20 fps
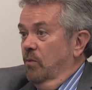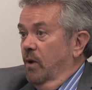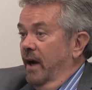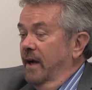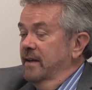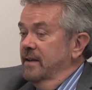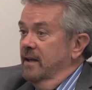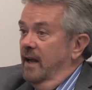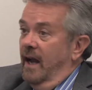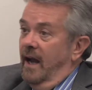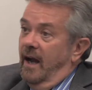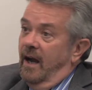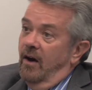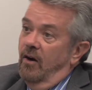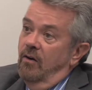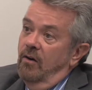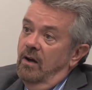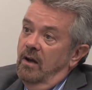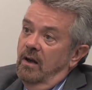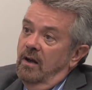Right
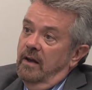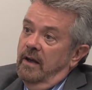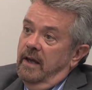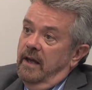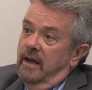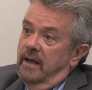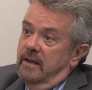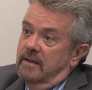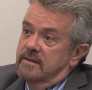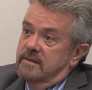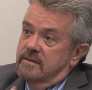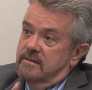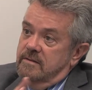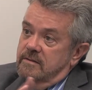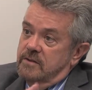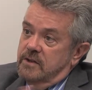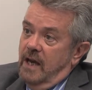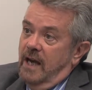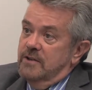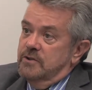now, it's
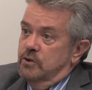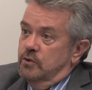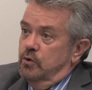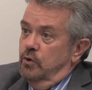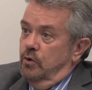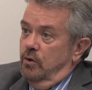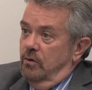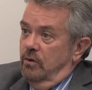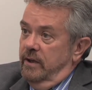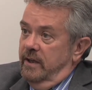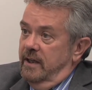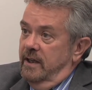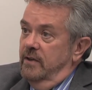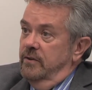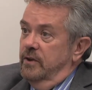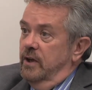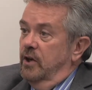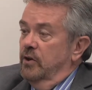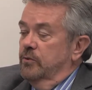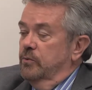statutorily
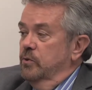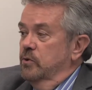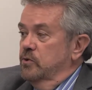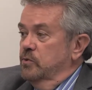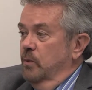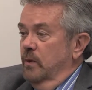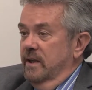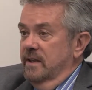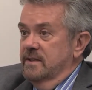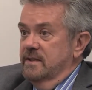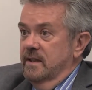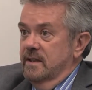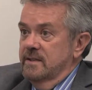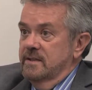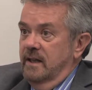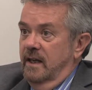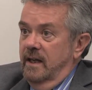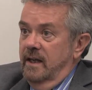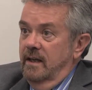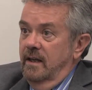in there through
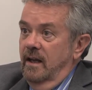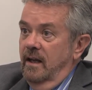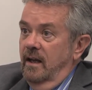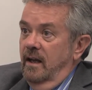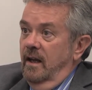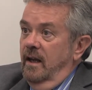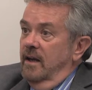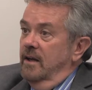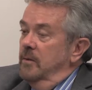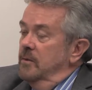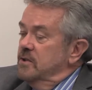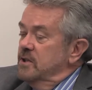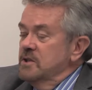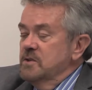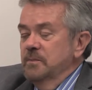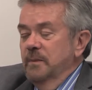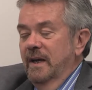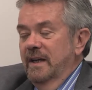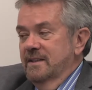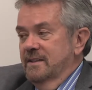2016.
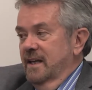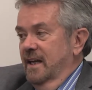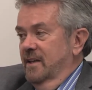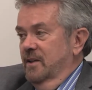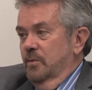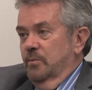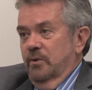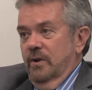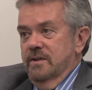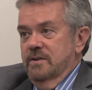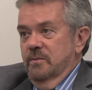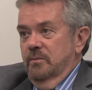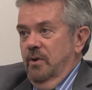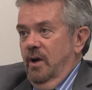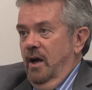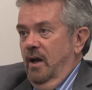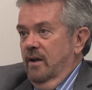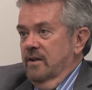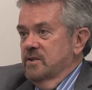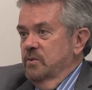Just maintain the present
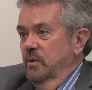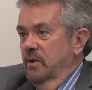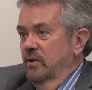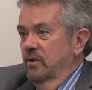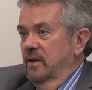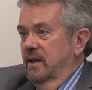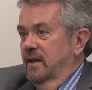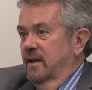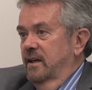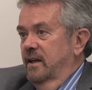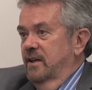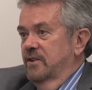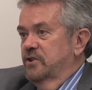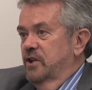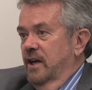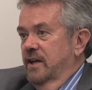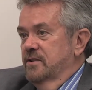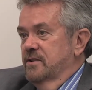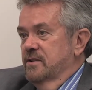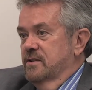policy. We don't need any
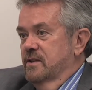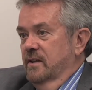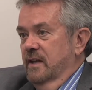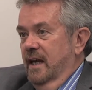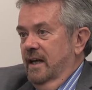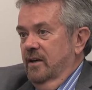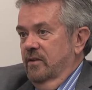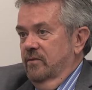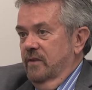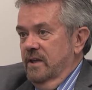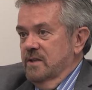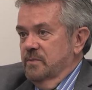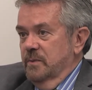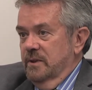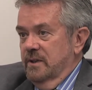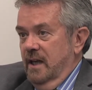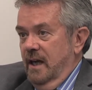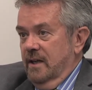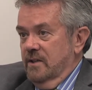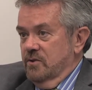changes in that
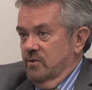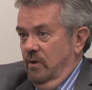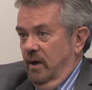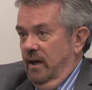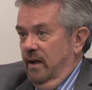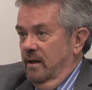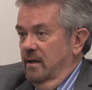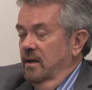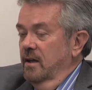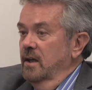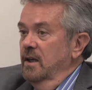investment tax credit.